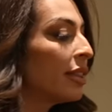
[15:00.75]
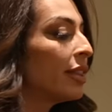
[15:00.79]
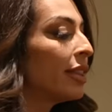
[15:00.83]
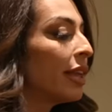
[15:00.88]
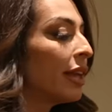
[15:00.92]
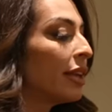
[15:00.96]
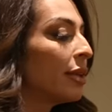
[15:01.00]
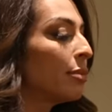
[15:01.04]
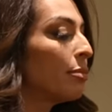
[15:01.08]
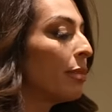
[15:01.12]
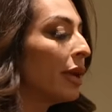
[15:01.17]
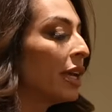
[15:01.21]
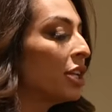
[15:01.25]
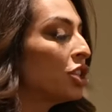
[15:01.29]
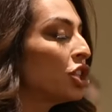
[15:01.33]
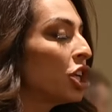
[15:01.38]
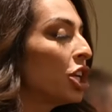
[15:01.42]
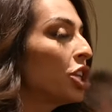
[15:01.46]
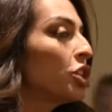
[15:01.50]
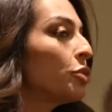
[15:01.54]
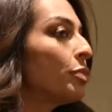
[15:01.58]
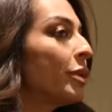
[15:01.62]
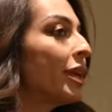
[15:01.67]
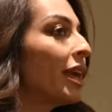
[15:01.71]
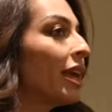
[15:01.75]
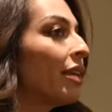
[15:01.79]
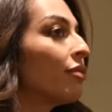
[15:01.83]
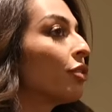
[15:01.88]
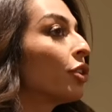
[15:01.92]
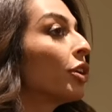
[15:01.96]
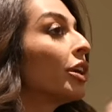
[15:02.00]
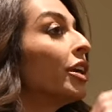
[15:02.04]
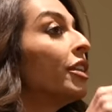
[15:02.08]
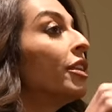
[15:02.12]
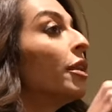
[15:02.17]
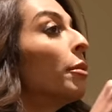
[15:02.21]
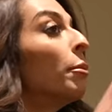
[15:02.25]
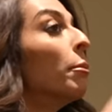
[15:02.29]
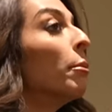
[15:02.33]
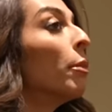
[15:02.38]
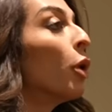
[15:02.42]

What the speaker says: they may change behavior in the